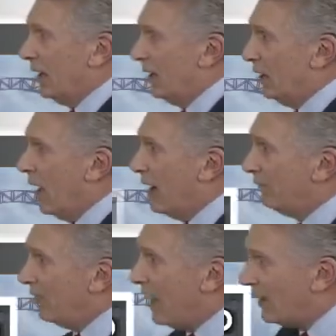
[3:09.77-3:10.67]
And
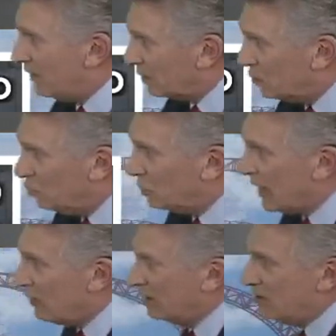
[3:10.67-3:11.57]
after that, the cool
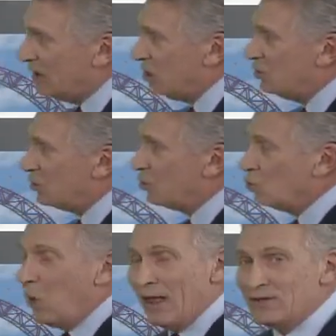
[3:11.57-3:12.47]
down continues through
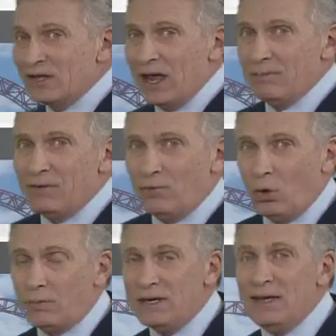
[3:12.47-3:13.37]
Wednesday
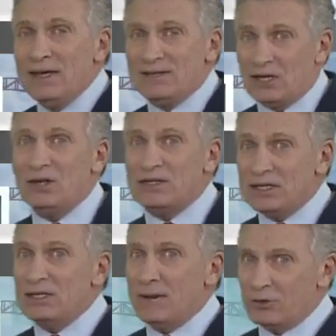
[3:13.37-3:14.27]
before we start to
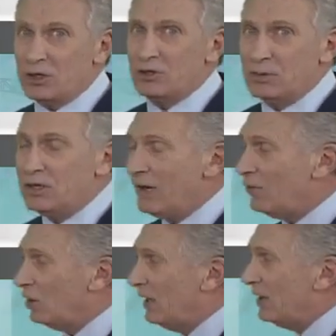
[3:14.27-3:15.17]
see temperatures
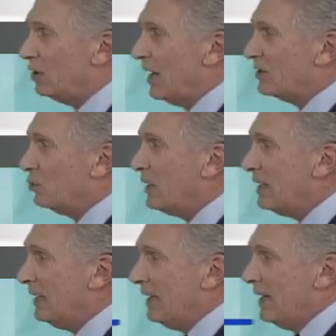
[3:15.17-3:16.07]
recover later next
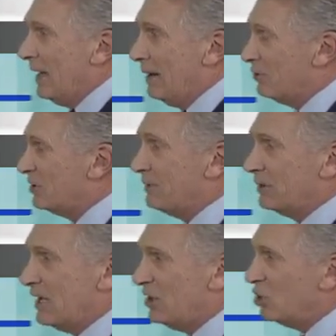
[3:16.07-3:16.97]
week. And
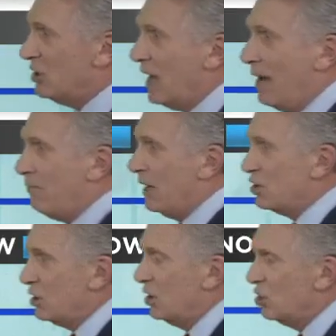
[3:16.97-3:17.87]
precipitation, not
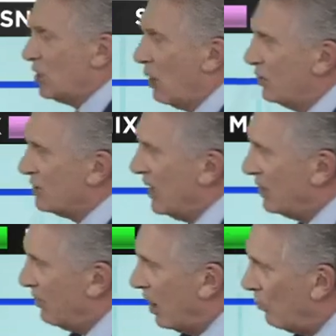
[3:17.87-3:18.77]
much. Showers
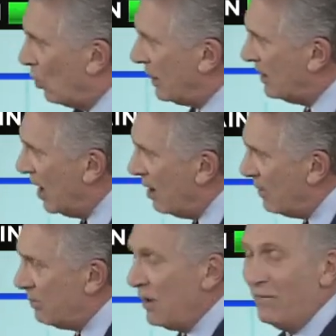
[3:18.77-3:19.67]
end tomorrow morning,
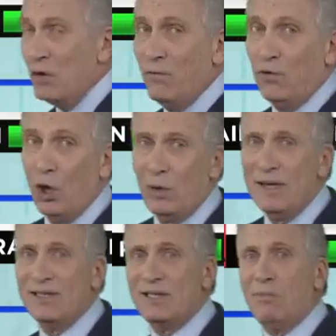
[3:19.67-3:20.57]
maybe a few
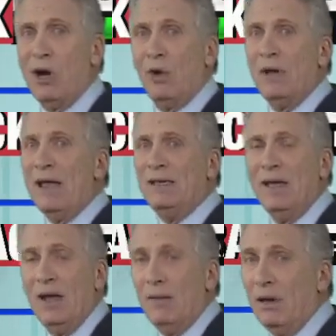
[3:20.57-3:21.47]
flurries tomorrow
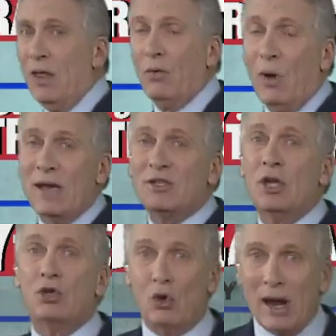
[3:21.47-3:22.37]
night but
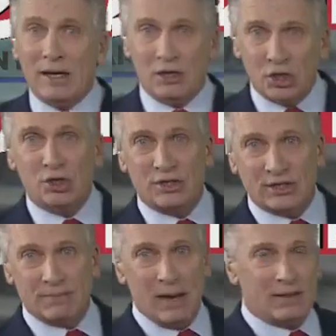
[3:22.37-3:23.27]
otherwise dry conditions
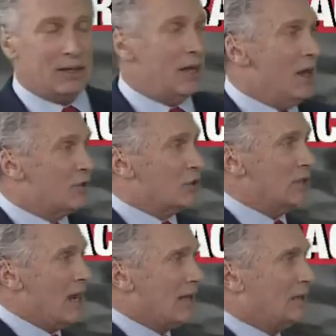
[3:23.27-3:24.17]
expected. So
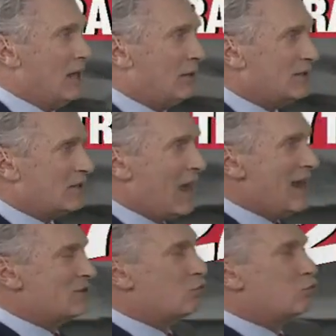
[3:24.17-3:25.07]
tonight, cloudy skies,